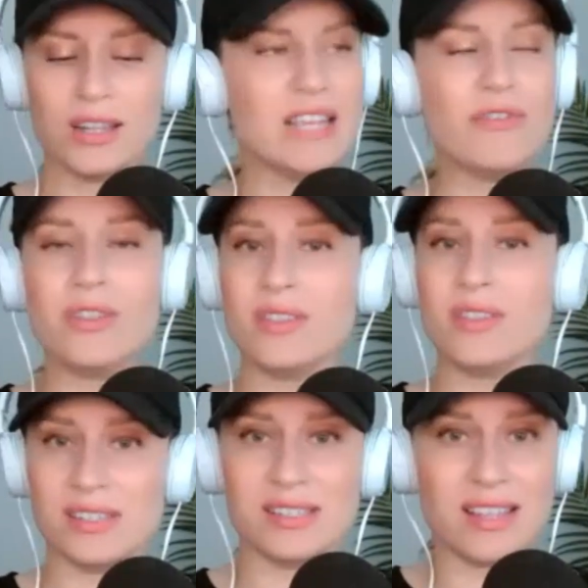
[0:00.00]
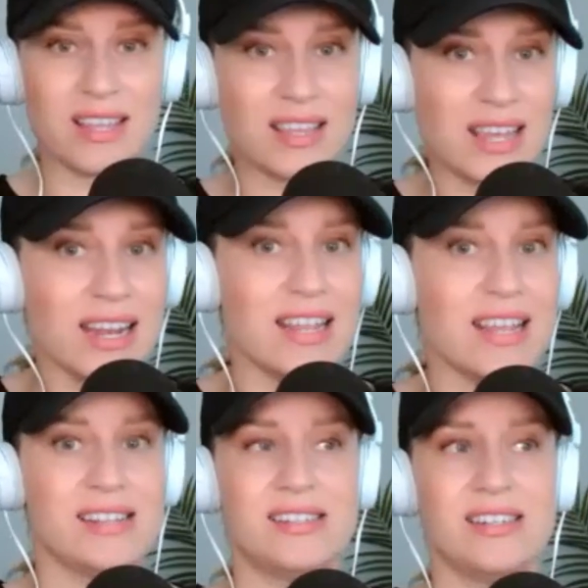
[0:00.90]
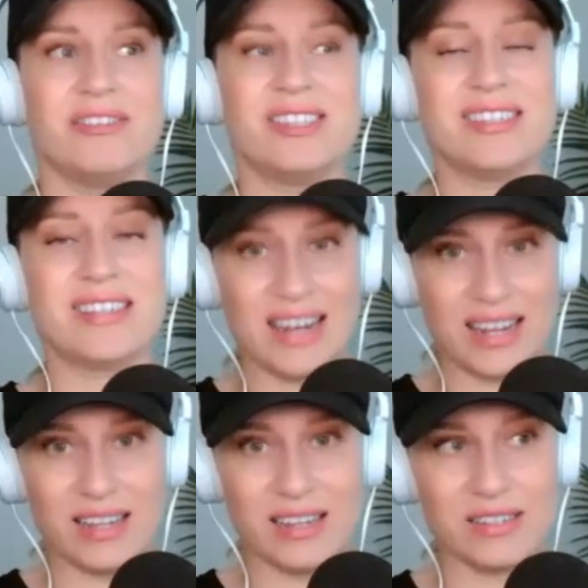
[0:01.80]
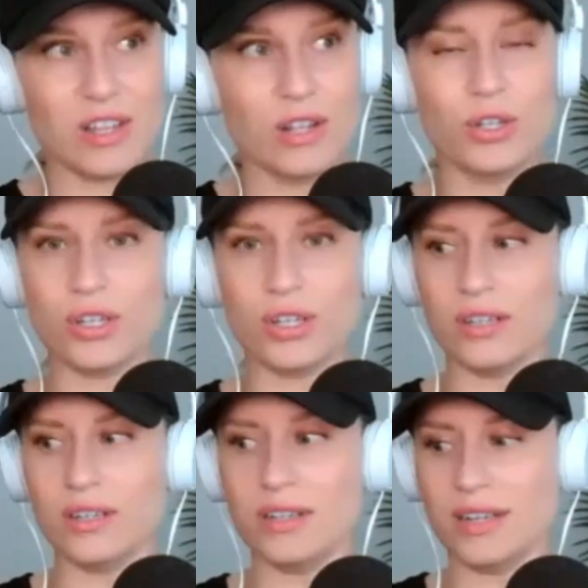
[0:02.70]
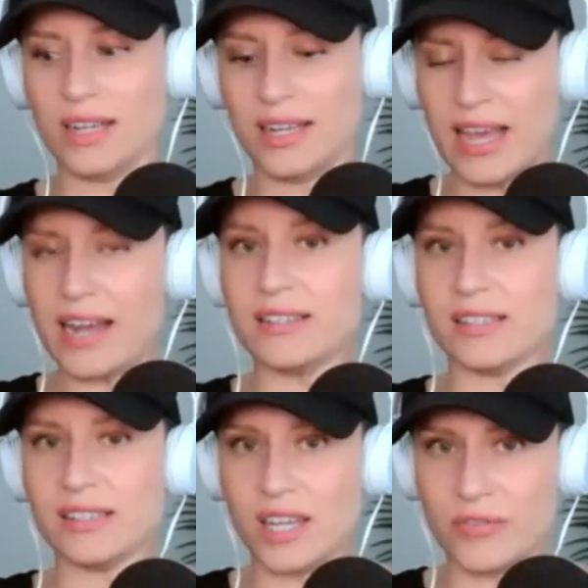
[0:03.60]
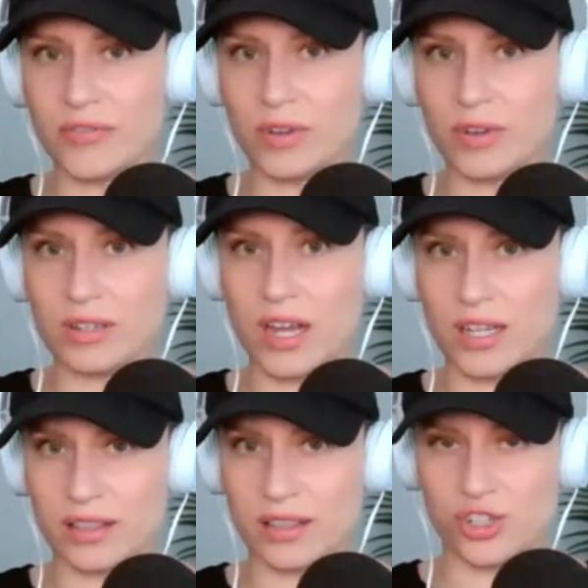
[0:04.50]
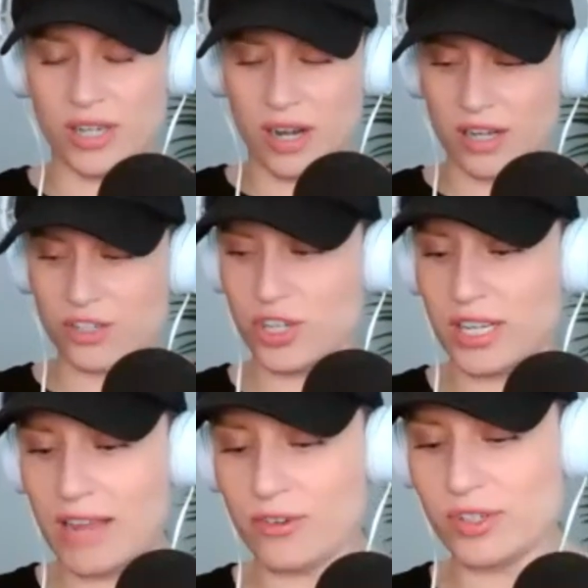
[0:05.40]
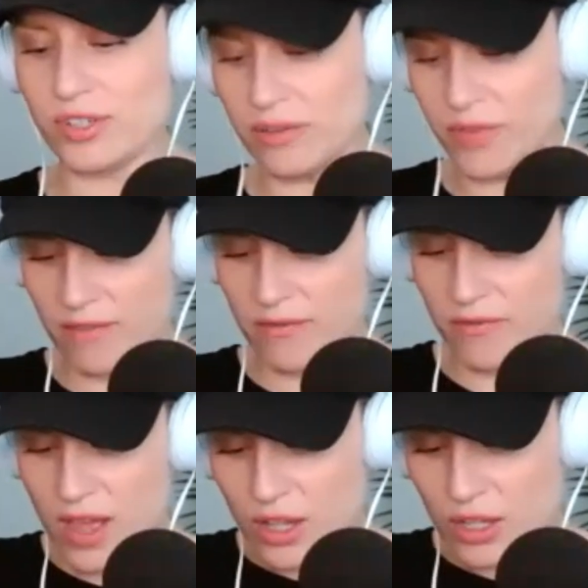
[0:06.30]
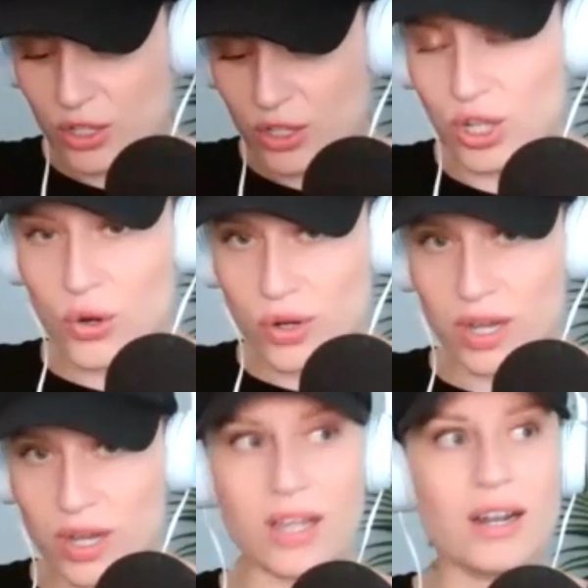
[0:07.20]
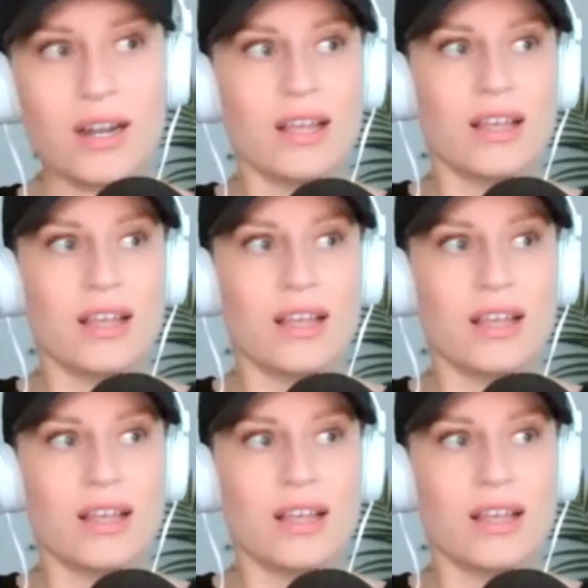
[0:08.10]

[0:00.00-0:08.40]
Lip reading: even the skinniest of skinnies, look, that is a tough cut that she got. She gave herself a low cut,